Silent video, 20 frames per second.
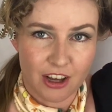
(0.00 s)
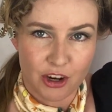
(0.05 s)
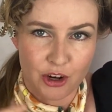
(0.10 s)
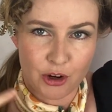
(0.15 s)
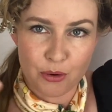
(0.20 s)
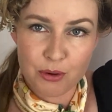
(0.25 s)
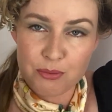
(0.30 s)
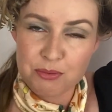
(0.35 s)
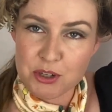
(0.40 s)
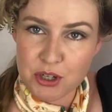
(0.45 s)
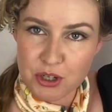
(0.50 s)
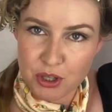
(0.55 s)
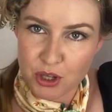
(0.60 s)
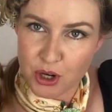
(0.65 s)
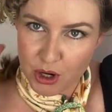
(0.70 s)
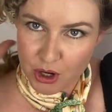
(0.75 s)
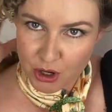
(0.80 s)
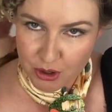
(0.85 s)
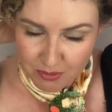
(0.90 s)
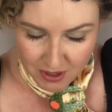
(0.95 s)
grip tooth
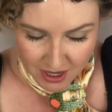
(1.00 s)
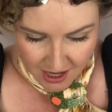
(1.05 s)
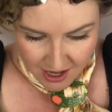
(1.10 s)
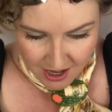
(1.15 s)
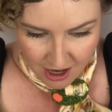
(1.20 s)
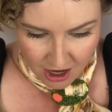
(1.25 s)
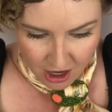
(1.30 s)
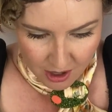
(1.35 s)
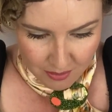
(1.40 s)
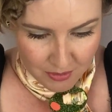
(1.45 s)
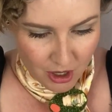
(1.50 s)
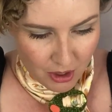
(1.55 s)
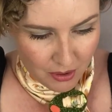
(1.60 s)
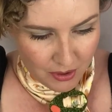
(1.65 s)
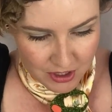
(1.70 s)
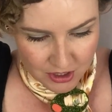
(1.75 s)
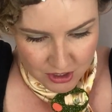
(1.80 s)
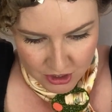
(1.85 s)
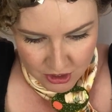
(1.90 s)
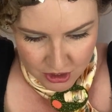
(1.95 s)
comb. I'm
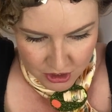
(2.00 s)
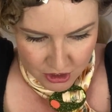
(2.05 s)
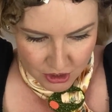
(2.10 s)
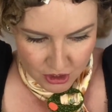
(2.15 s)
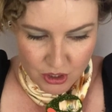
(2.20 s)
going to just